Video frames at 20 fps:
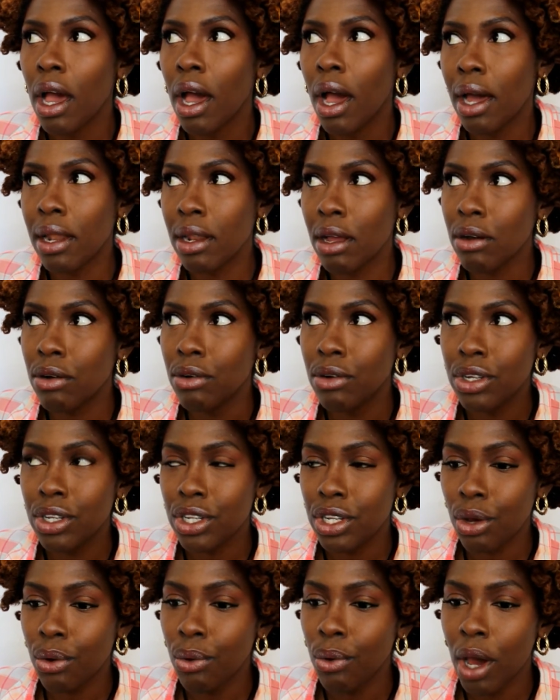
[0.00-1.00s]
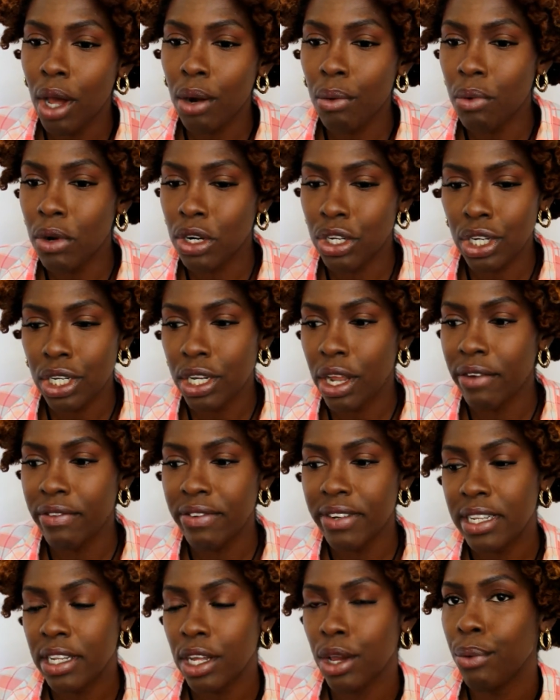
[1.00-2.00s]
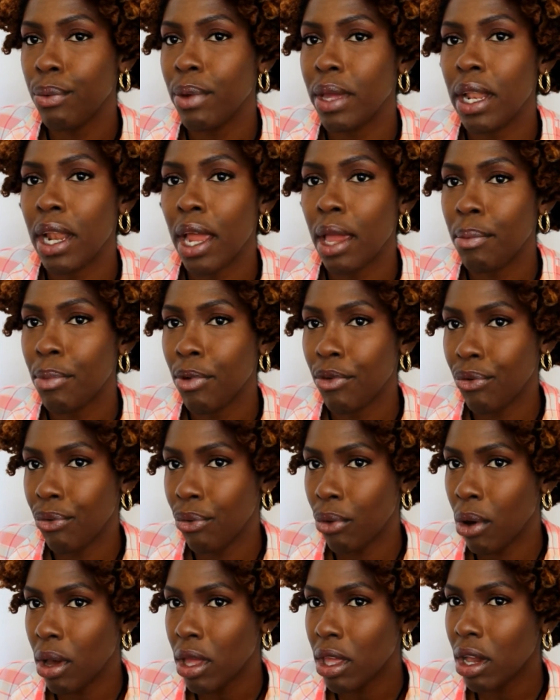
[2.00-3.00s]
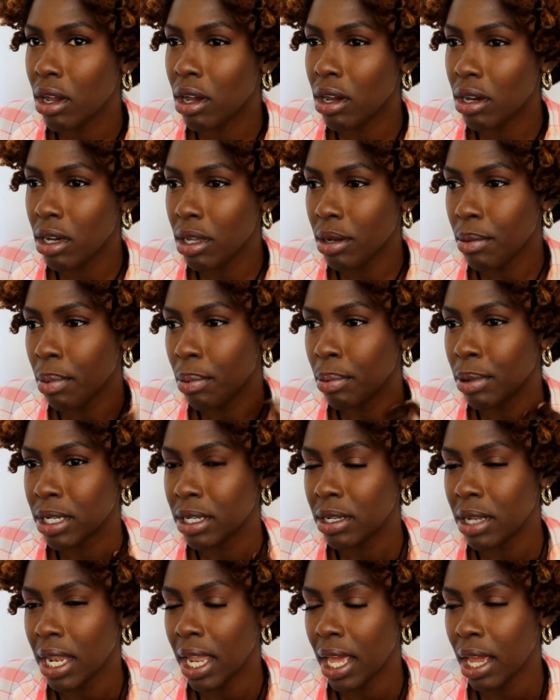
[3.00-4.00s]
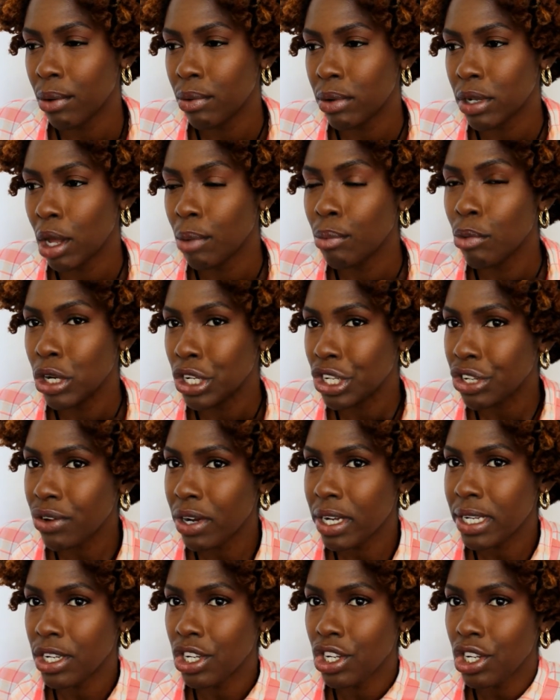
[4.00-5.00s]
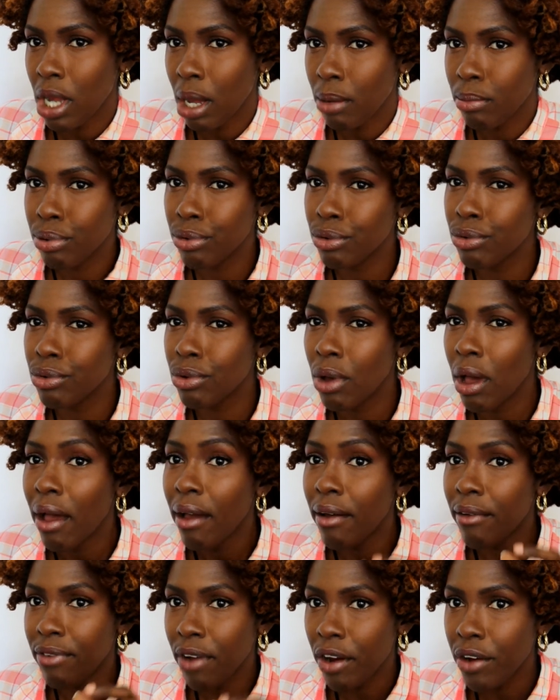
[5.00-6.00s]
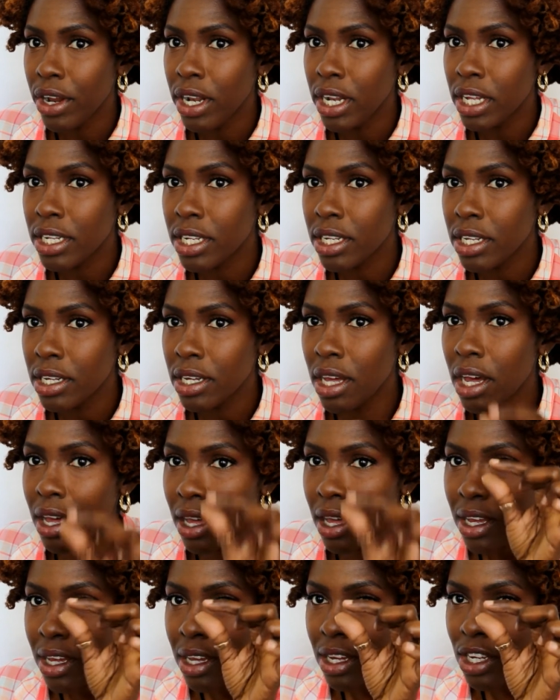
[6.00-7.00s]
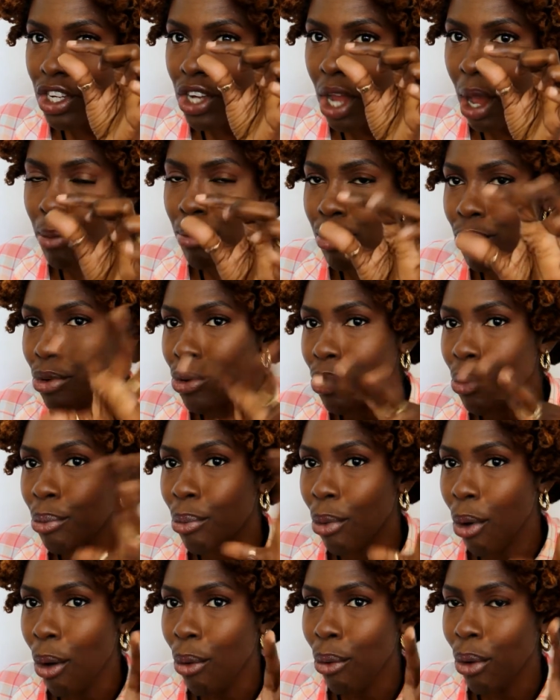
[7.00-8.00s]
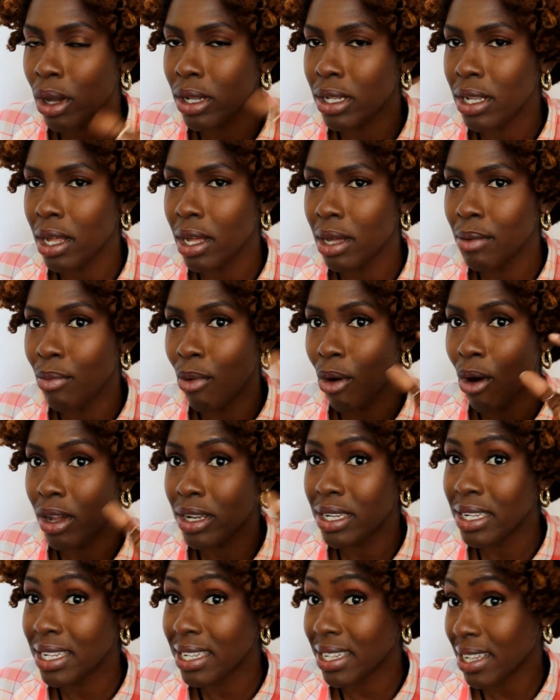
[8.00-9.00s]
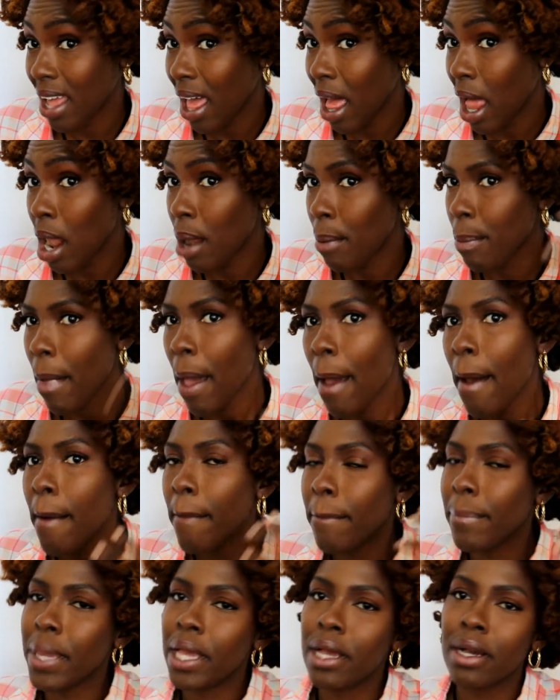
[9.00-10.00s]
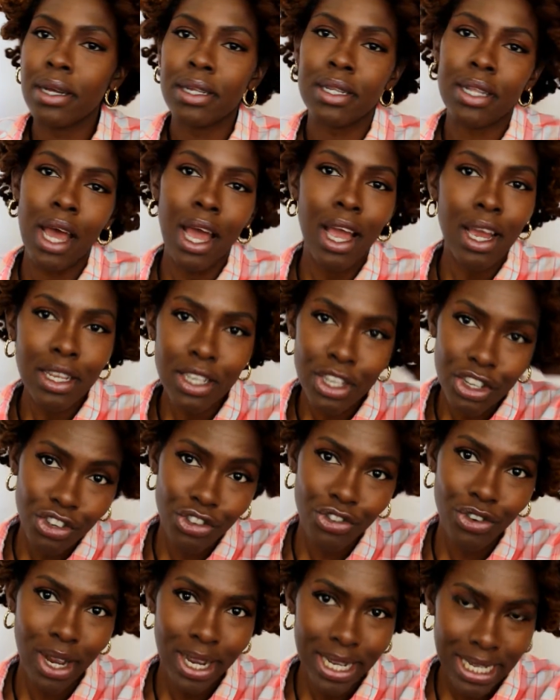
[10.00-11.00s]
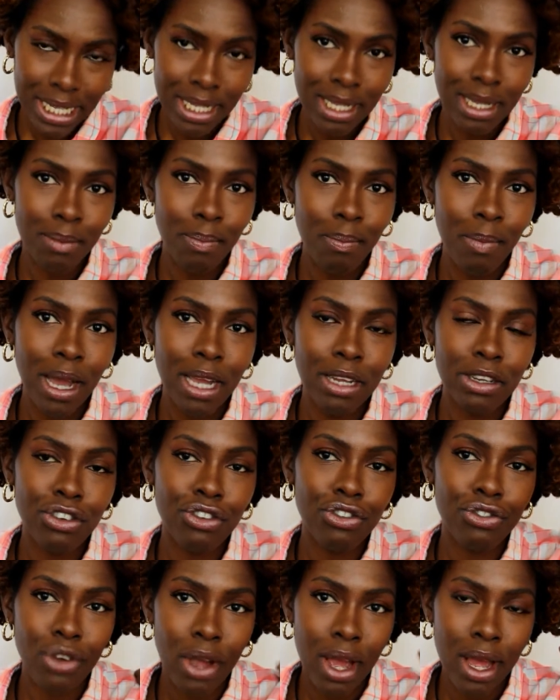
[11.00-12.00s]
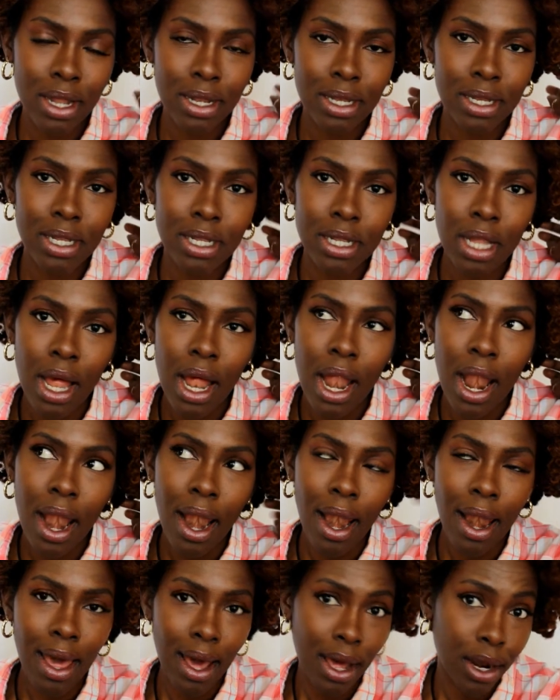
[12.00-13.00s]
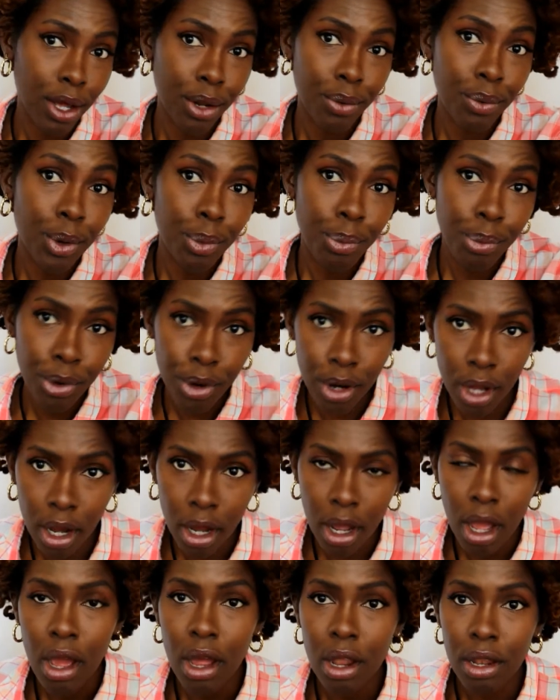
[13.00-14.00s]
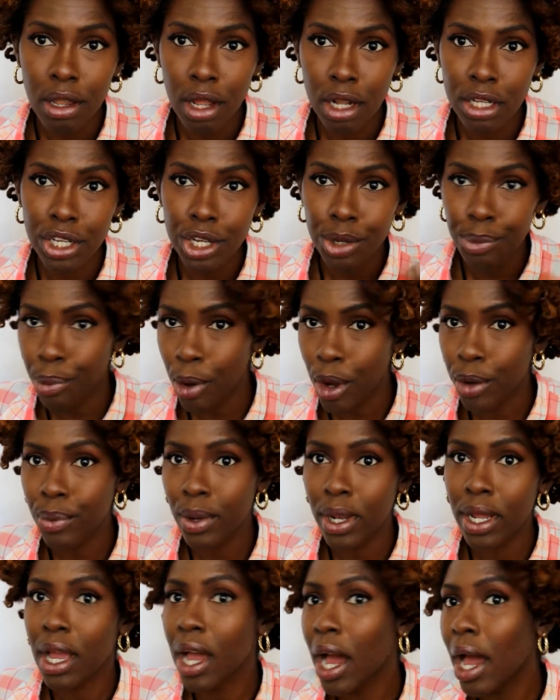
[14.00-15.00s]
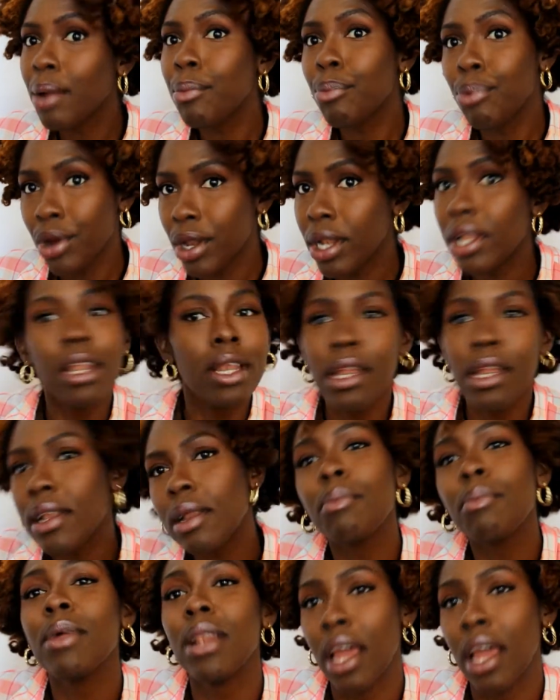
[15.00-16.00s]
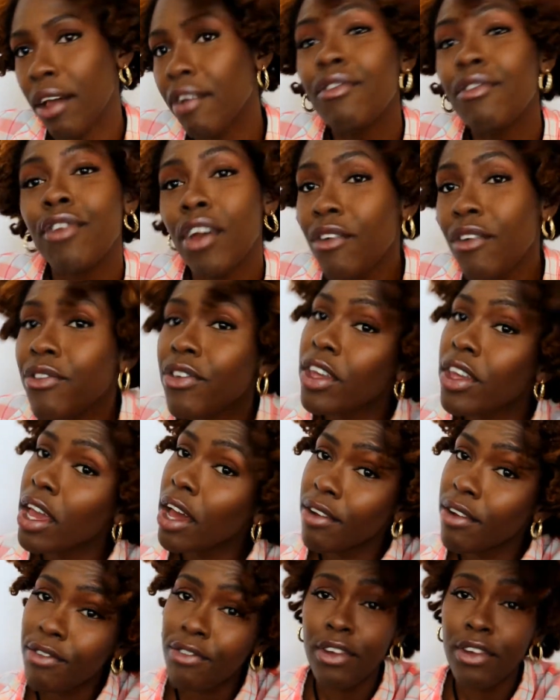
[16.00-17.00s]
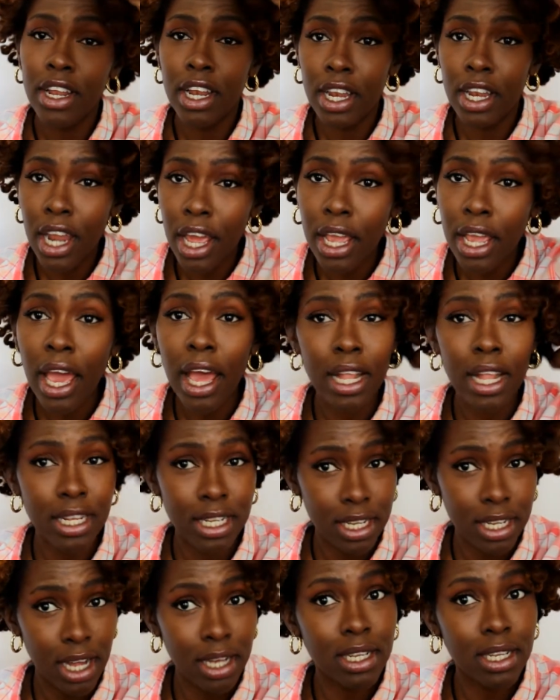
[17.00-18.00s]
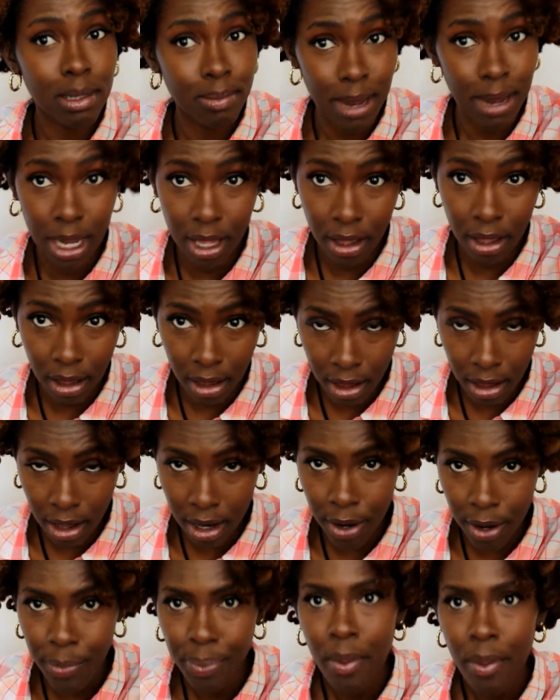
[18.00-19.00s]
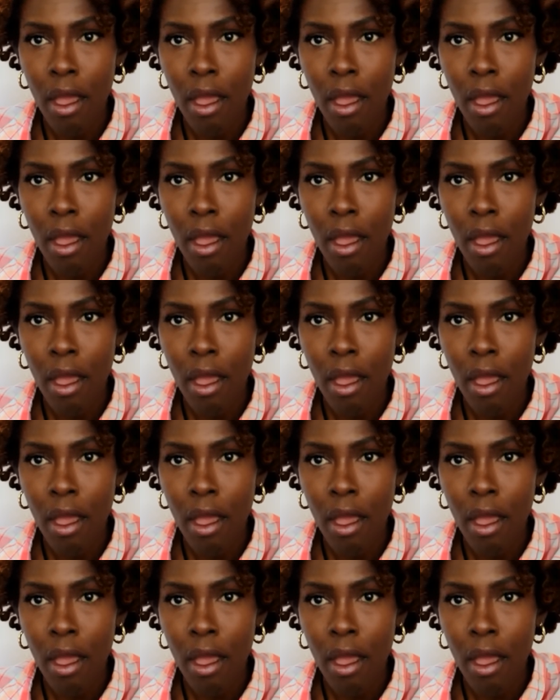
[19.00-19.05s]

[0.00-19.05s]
I'm not going to go and wash it every single week like before. You could, but like with a moisturizing shampoo, very little shampoo, more water, more on the scalp, because I just trying to keep my strands lathered with product, not to the point where they can't breathe. They need to be like fluffy and feeling like healthy and smelling good.